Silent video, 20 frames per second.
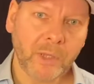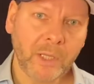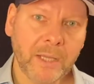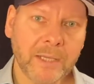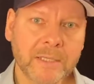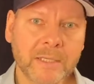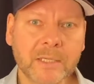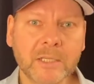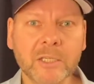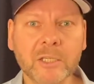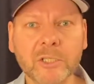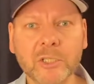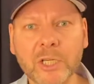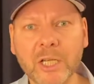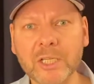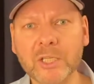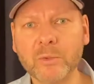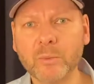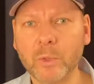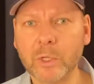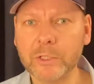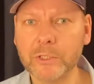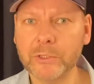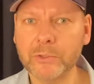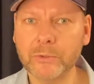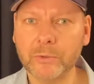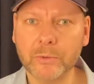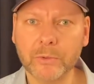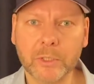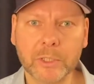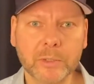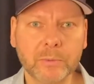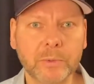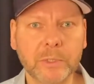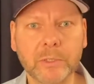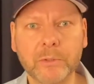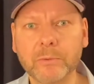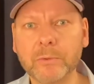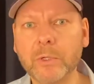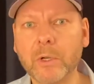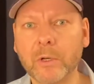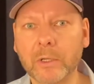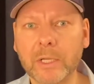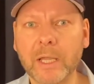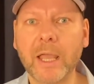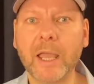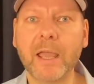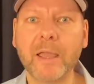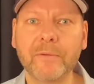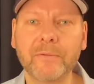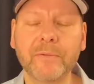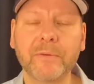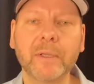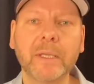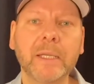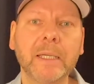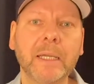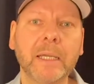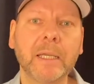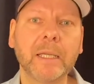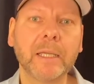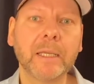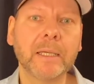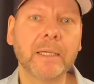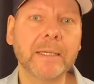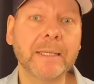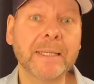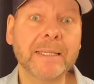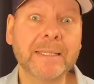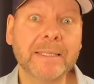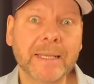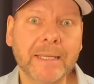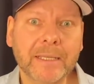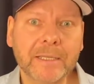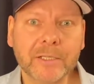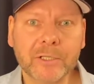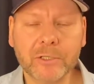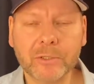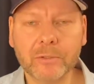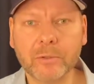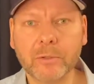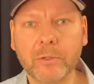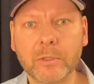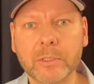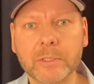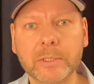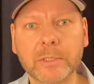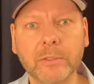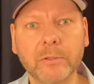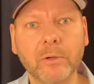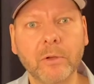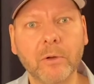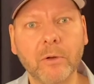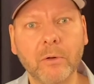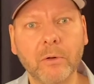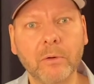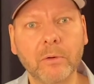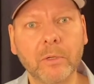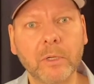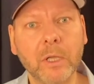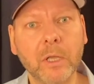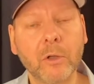this is just one source, we do not have a second source, you know,